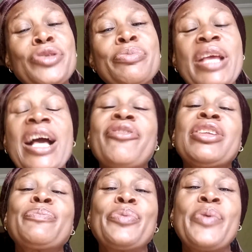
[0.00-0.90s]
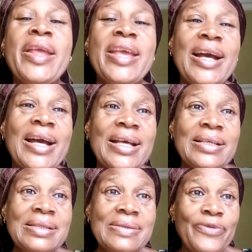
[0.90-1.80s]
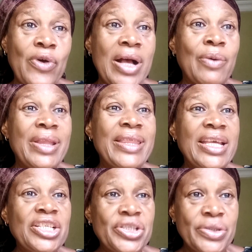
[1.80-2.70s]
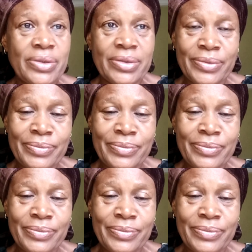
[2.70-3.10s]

to be having prayers for our nation.